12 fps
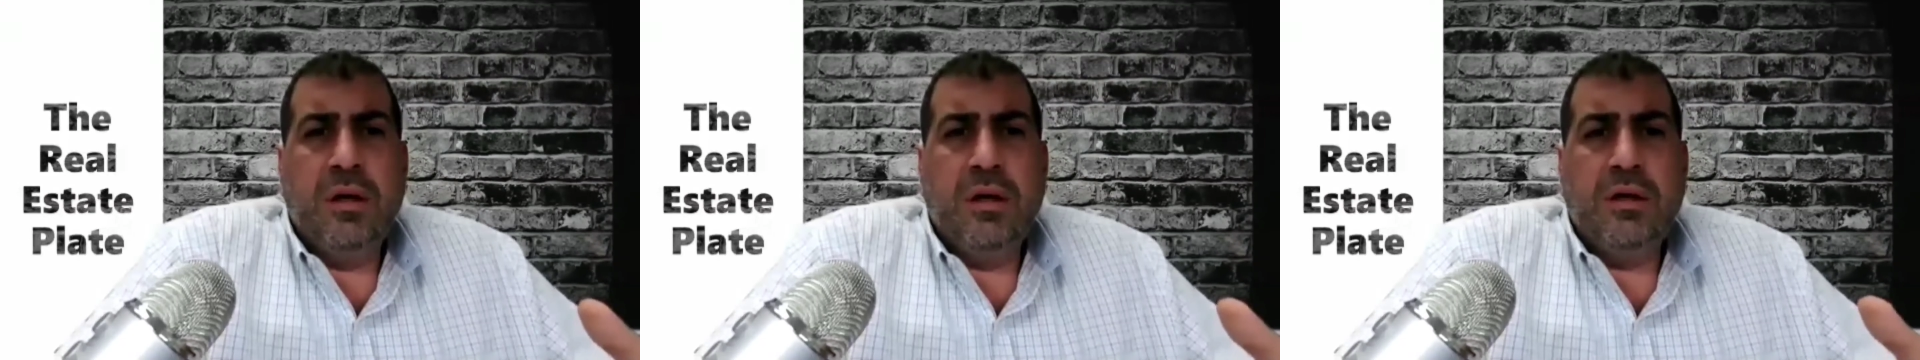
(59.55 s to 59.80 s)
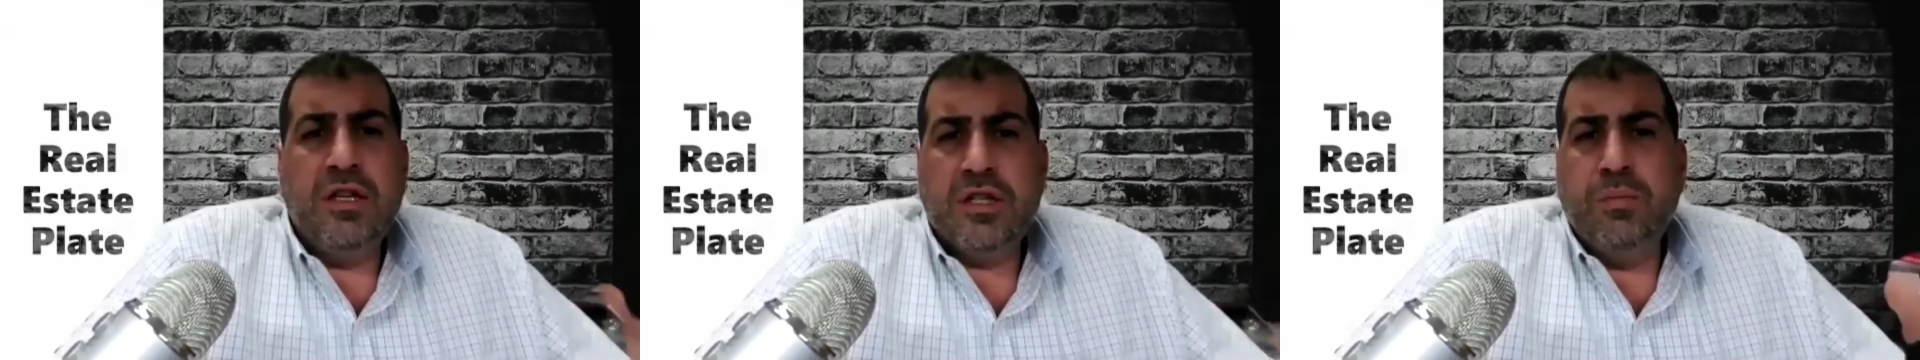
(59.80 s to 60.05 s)

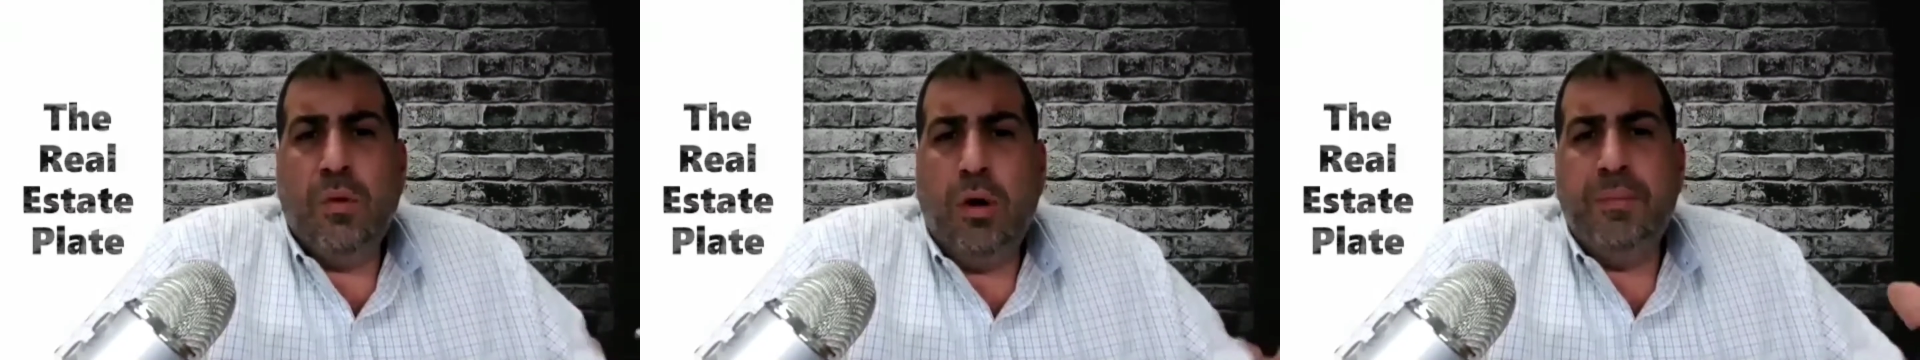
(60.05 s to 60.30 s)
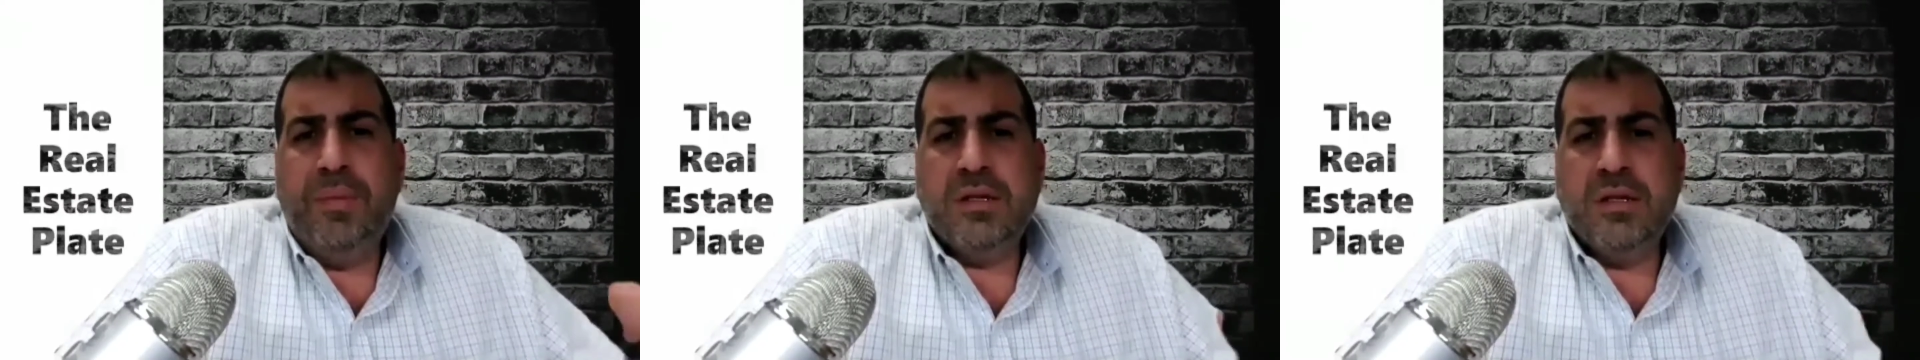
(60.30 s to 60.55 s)
these small
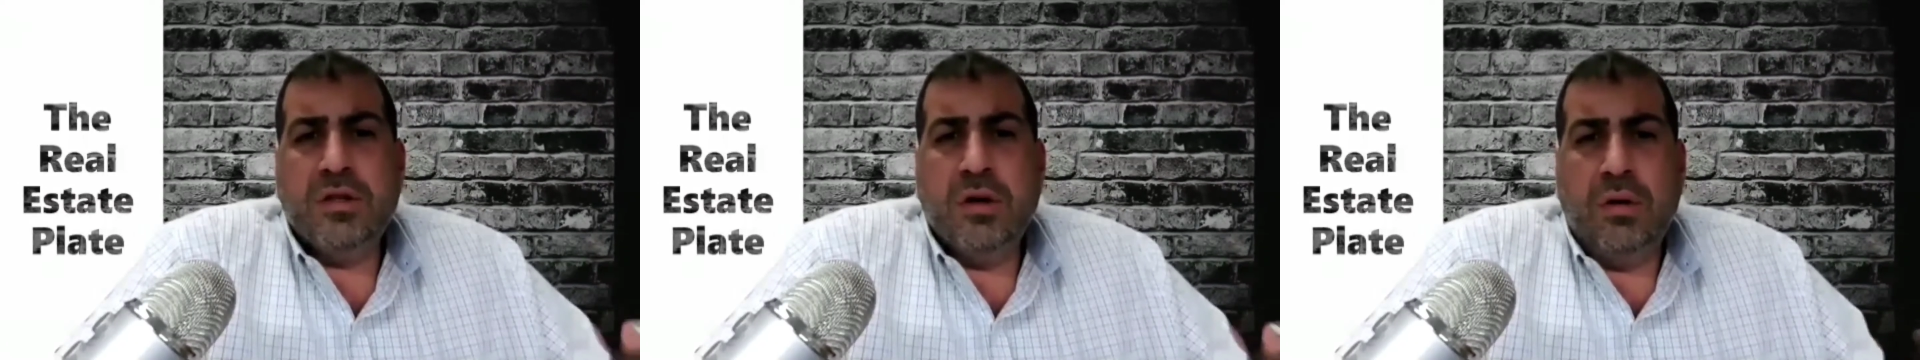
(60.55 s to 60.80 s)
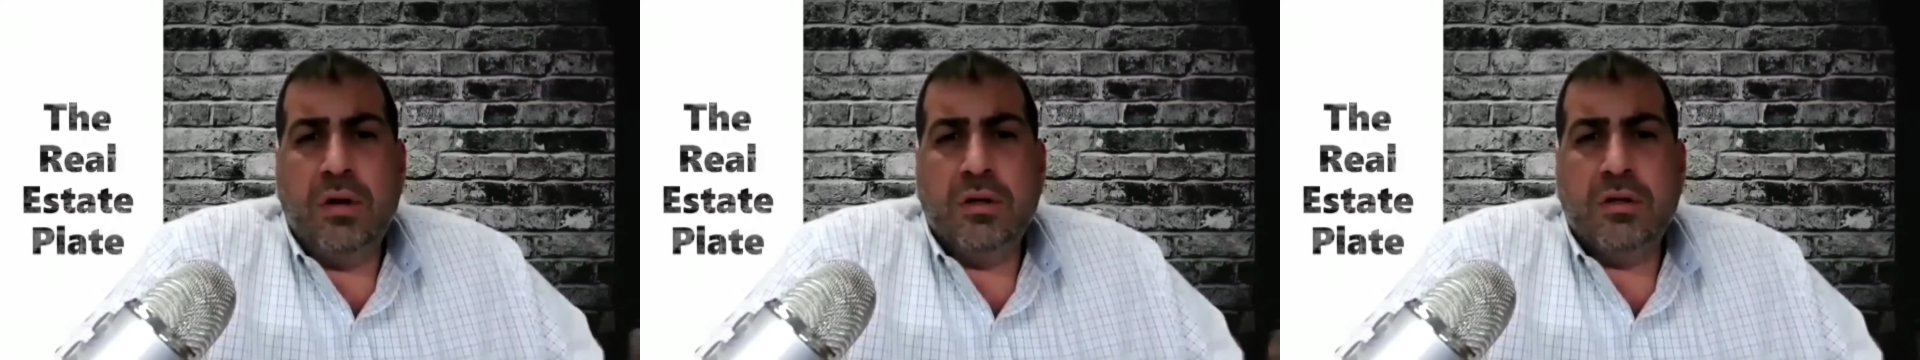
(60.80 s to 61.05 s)
business
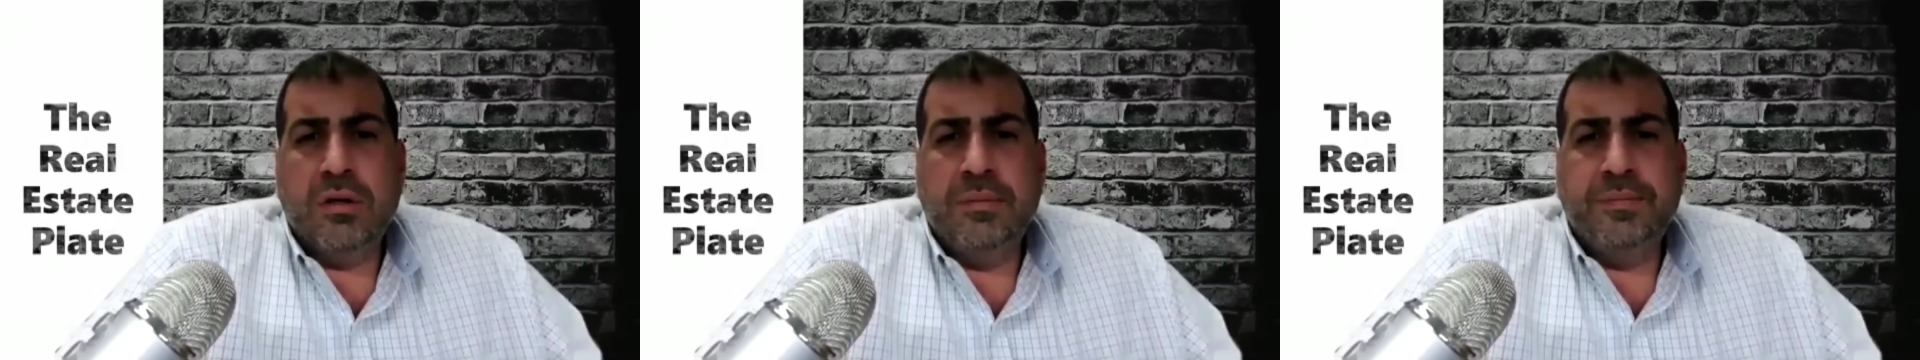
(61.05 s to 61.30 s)
owners